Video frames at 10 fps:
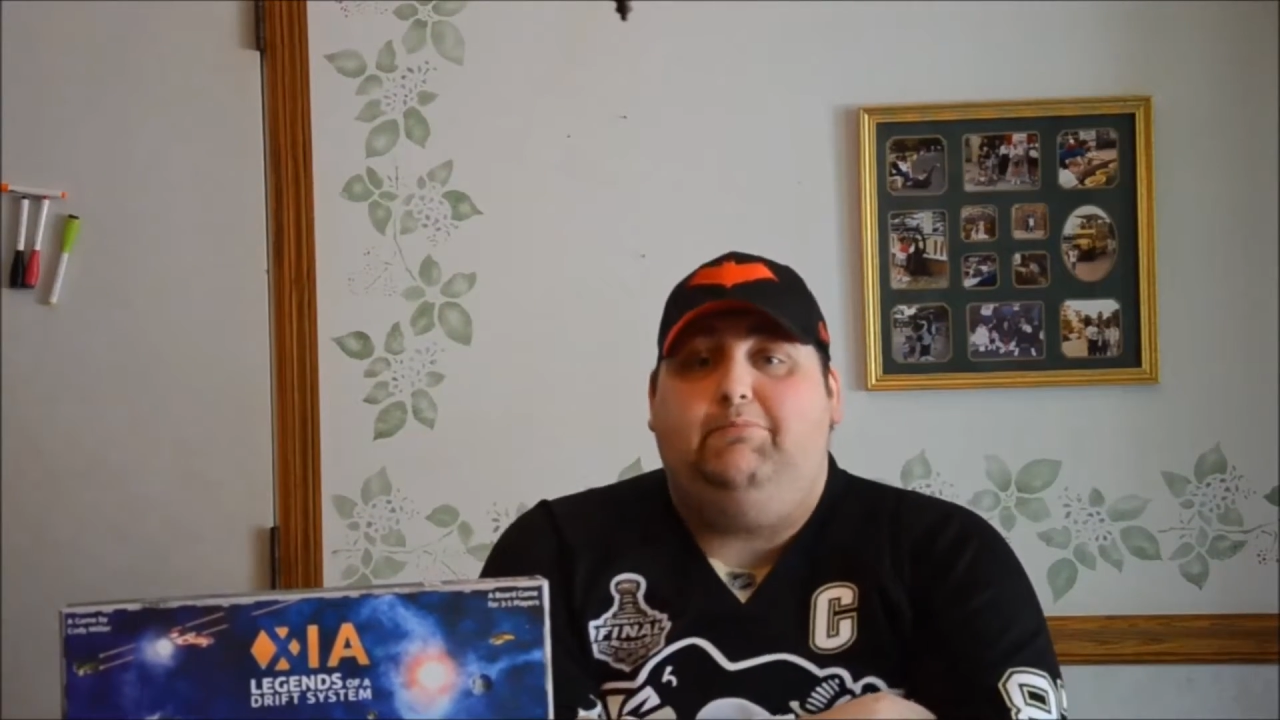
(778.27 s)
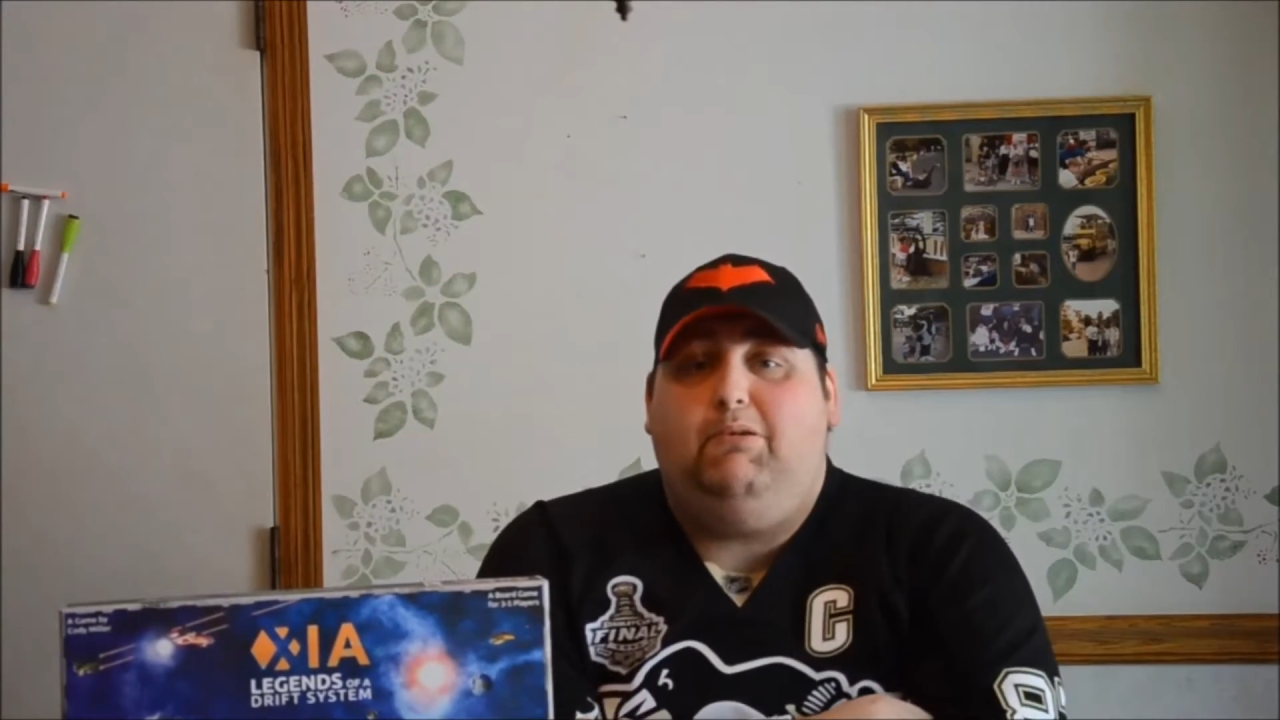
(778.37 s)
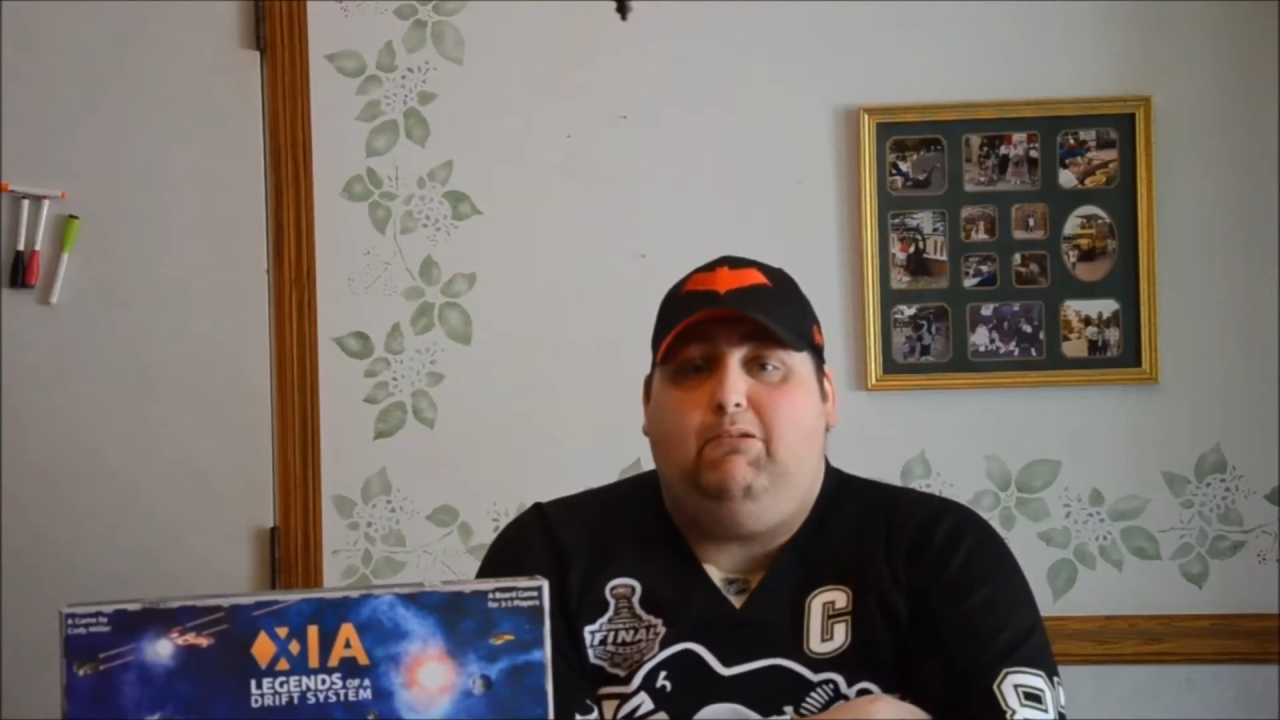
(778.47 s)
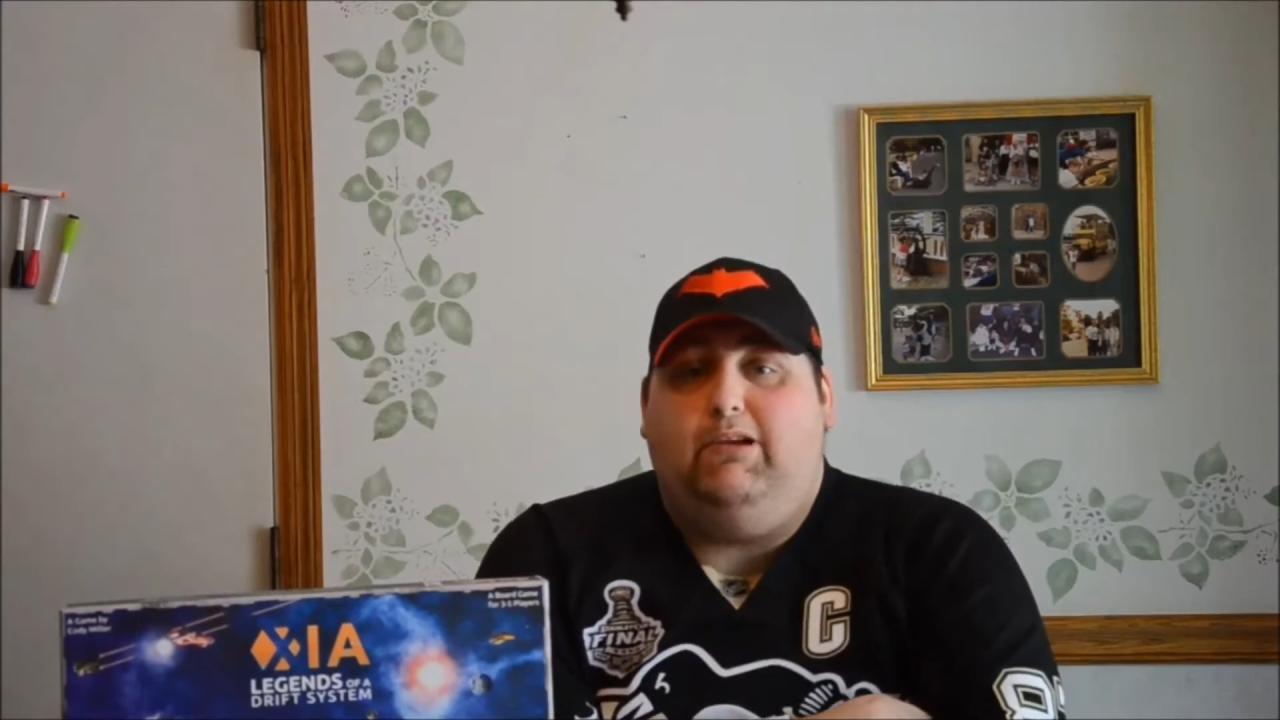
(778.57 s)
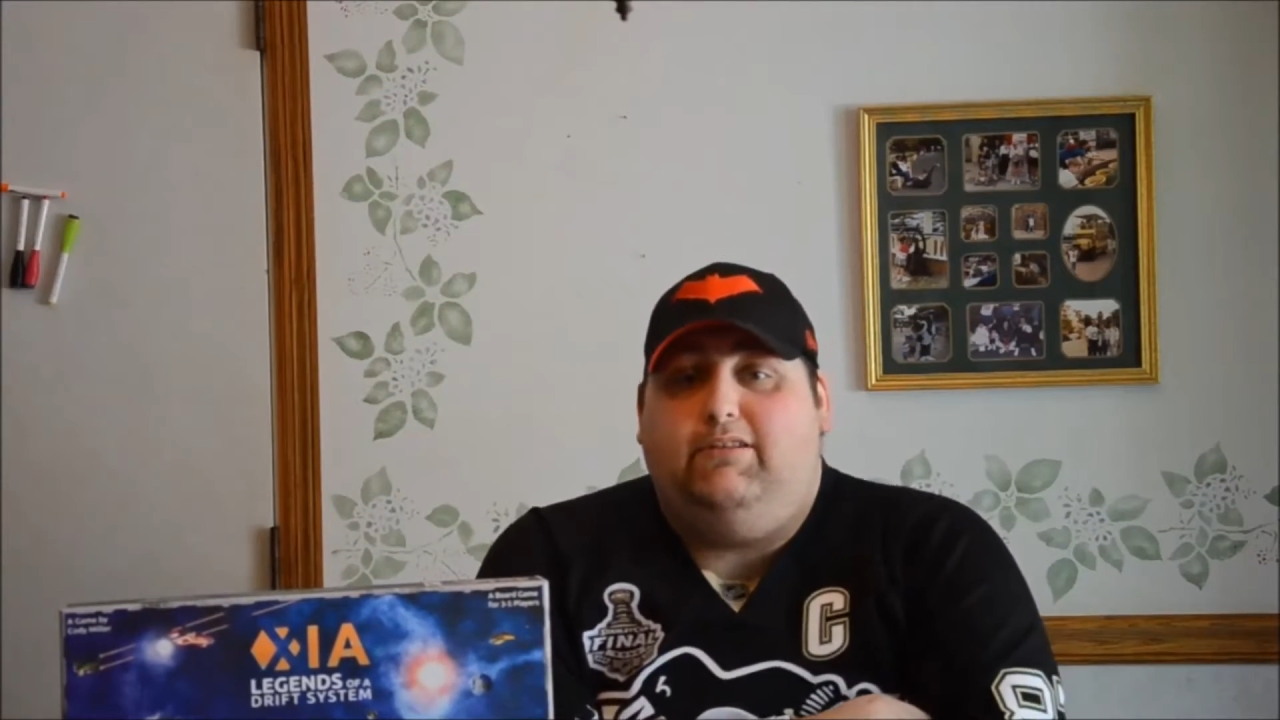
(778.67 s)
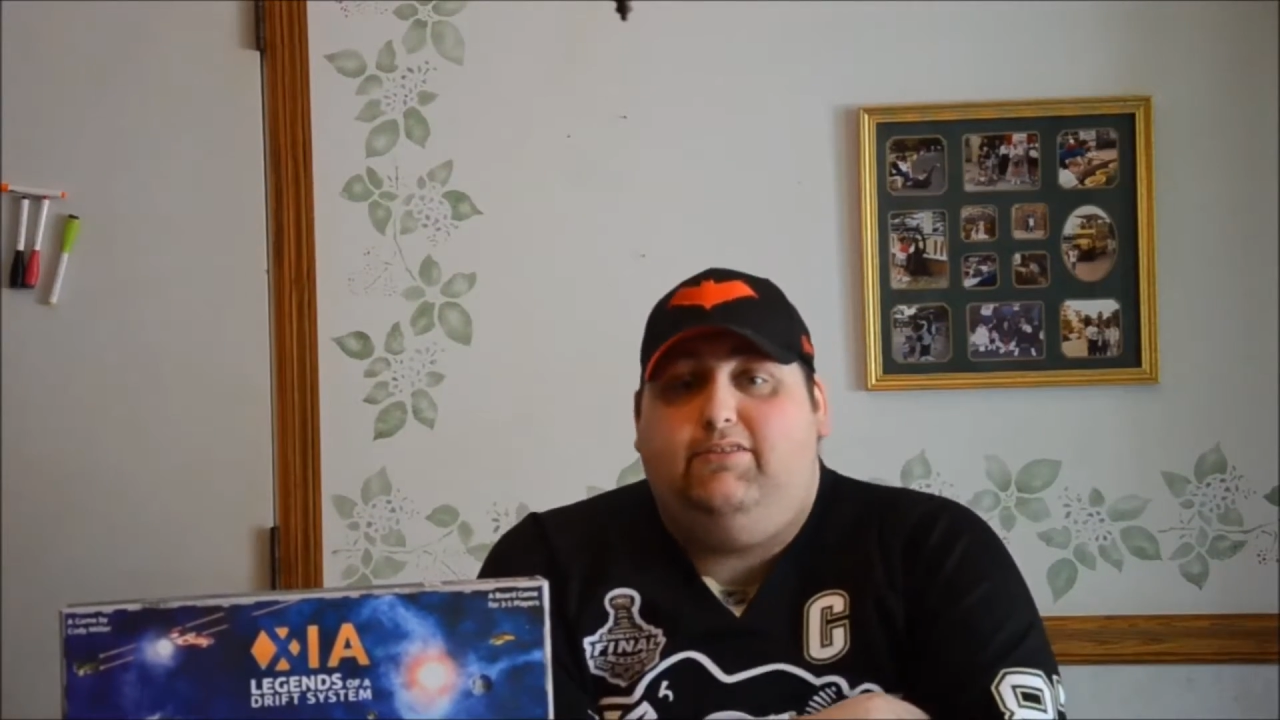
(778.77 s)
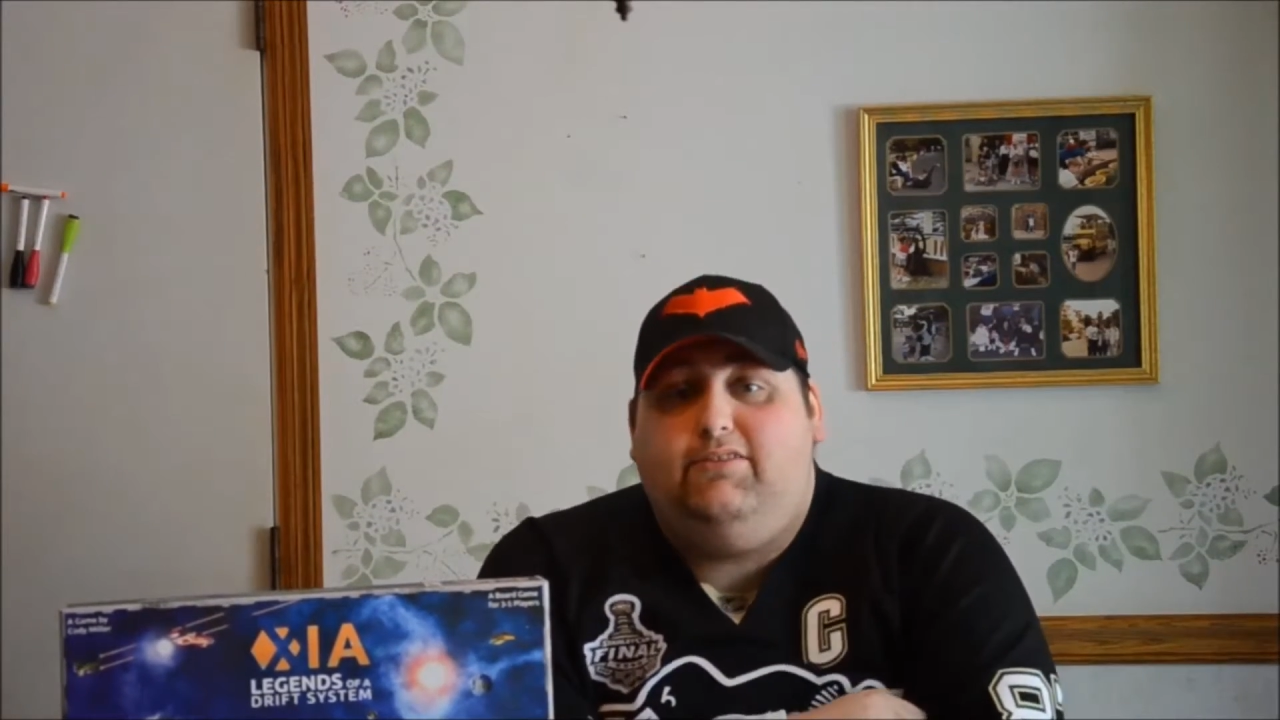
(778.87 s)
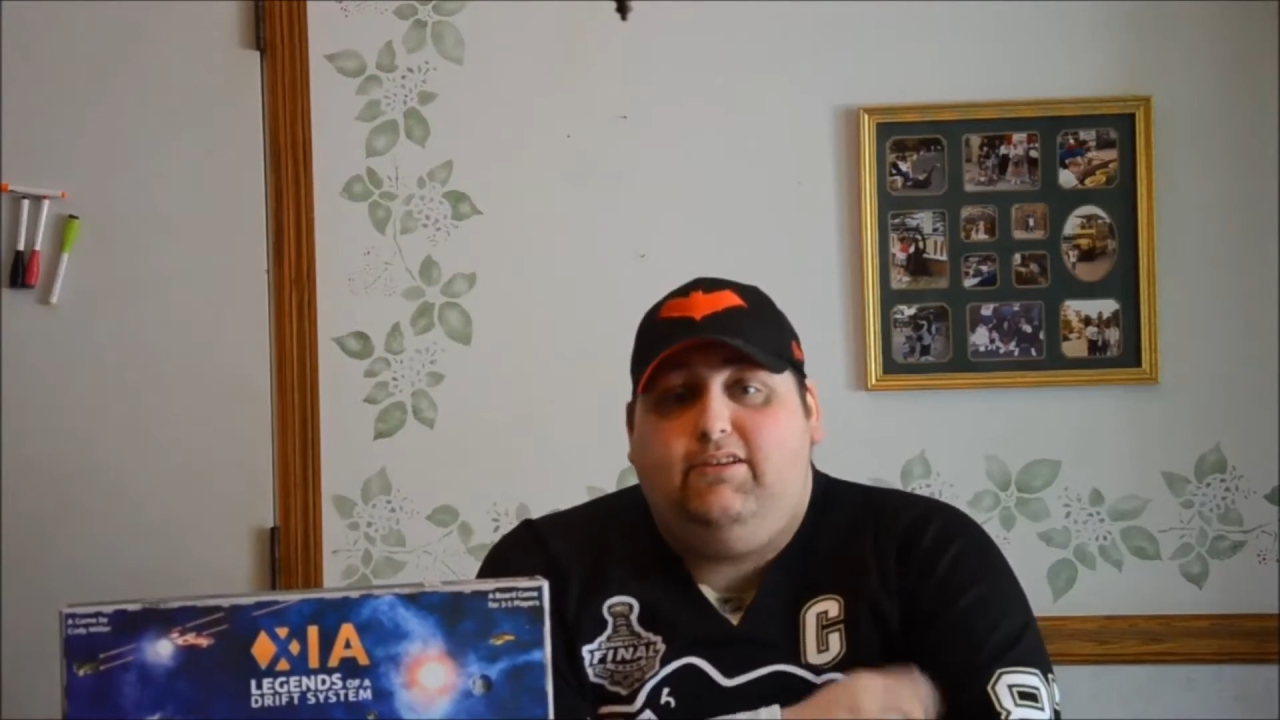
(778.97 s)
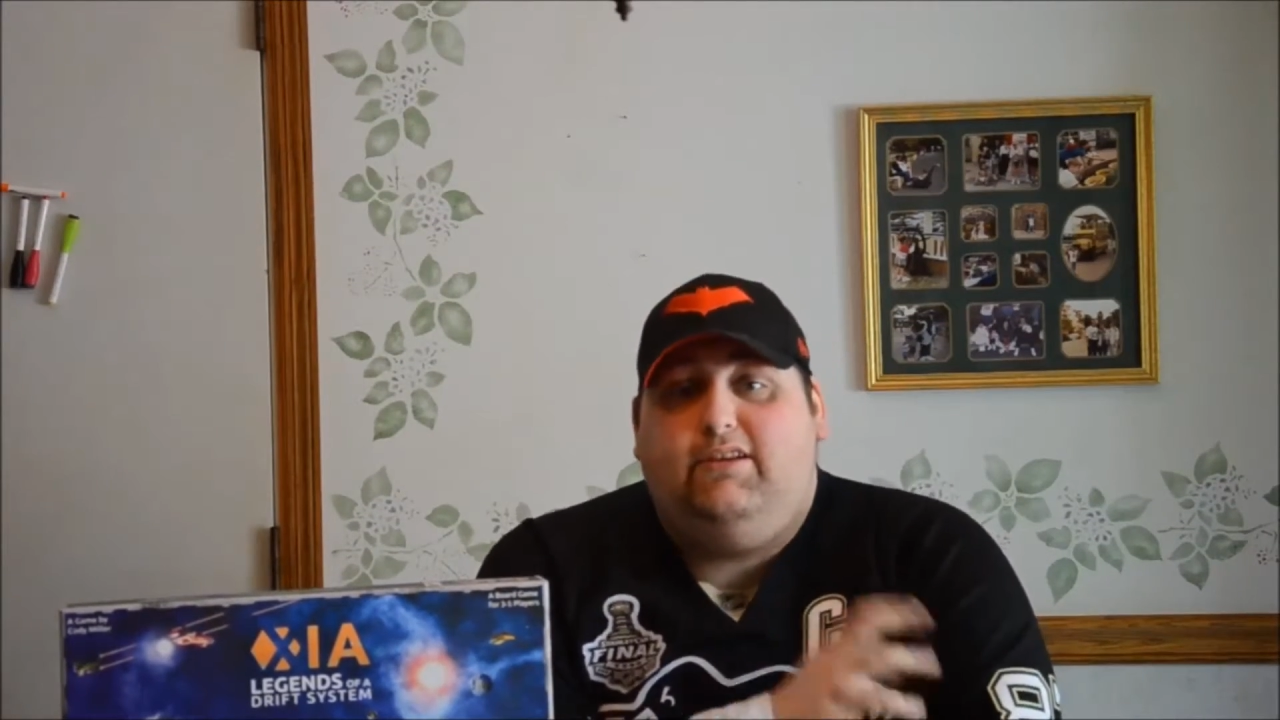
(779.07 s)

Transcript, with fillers: points.